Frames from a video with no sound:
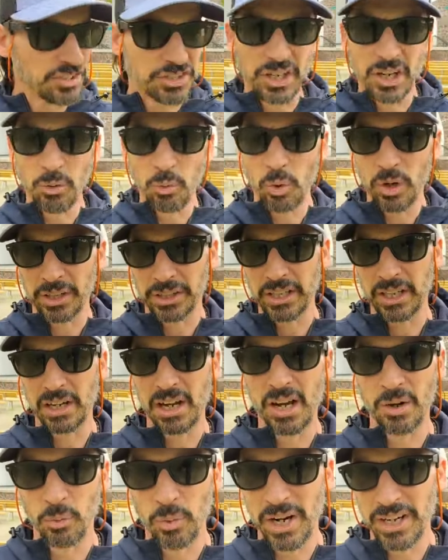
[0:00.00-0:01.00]
start working
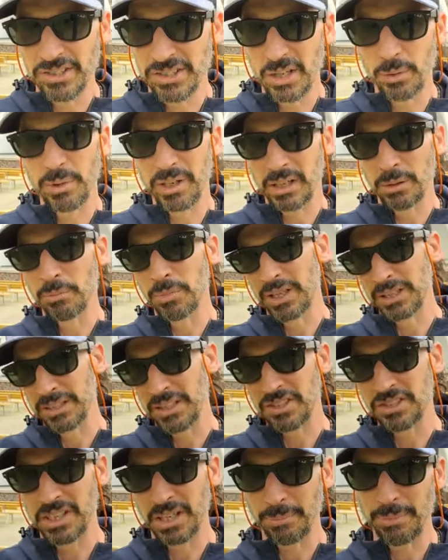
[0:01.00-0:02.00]
on ways that we can bring
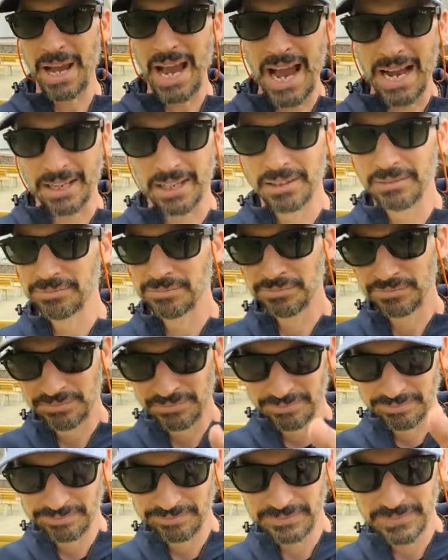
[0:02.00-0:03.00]
this thing back.
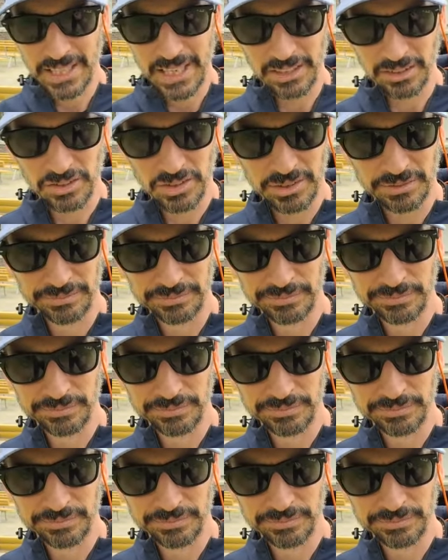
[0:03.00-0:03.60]
Thanks.